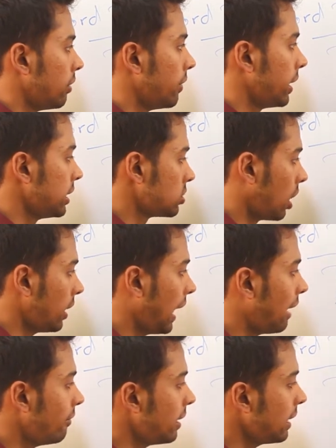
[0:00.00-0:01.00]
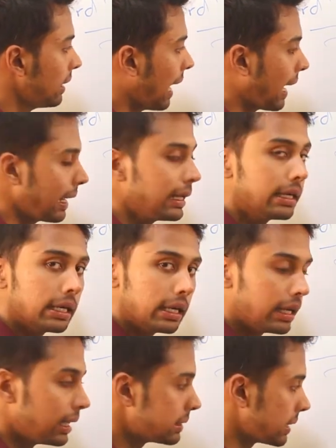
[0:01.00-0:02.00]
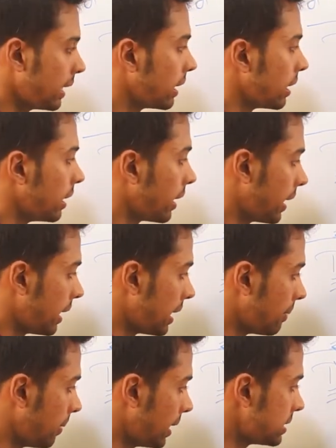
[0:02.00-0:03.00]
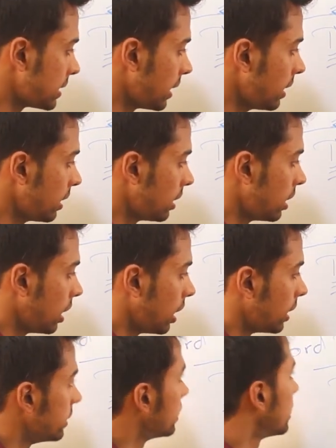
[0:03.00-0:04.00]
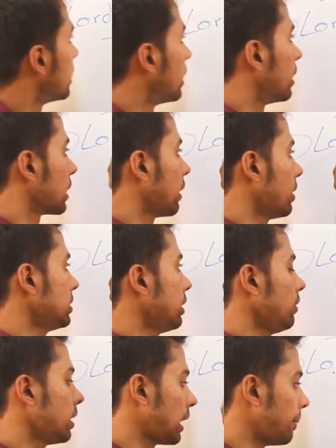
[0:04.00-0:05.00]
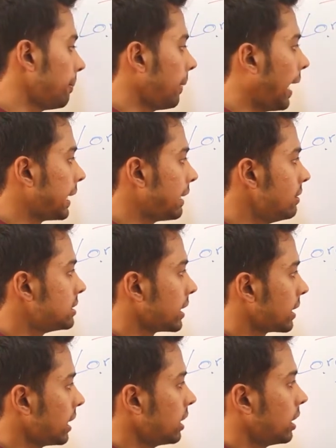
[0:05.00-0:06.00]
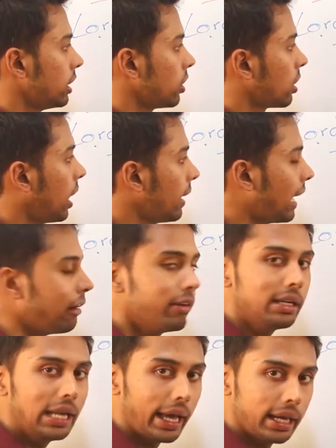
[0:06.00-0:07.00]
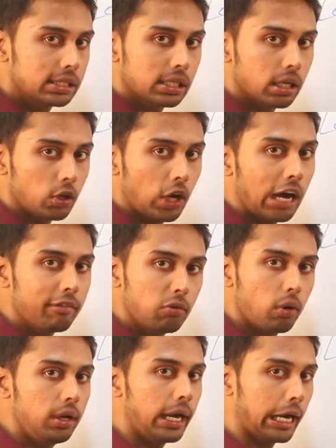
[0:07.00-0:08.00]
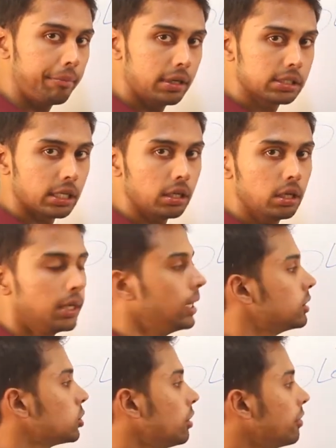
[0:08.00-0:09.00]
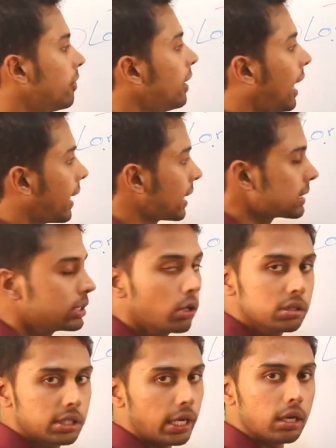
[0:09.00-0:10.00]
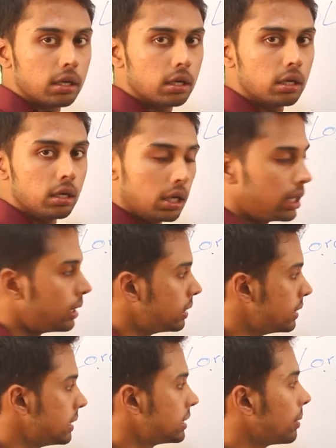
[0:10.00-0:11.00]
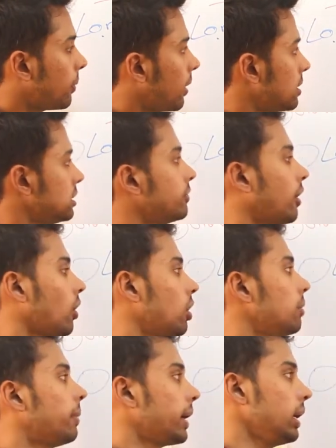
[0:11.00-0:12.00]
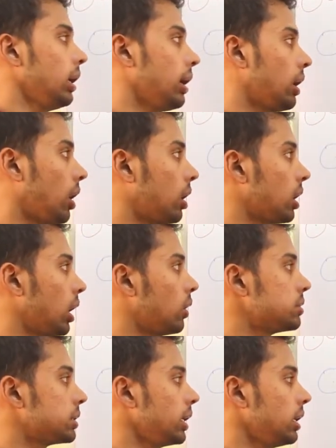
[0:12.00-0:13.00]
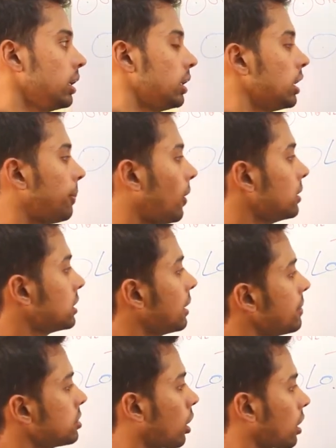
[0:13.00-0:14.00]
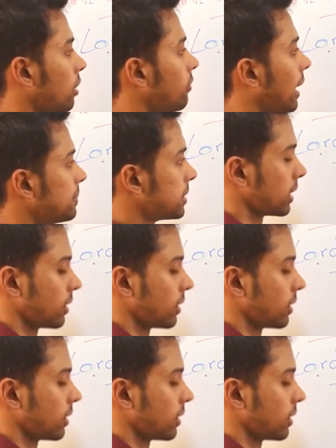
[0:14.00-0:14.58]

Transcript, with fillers: when he is not having direct uh, son, uh, blood son, the government will come and he will say that you are not having direct son, you are having only adopted son, so we will annex your state. This is the policy followed by Lord Dalhousie. The policy name is Doctrine of Lapse.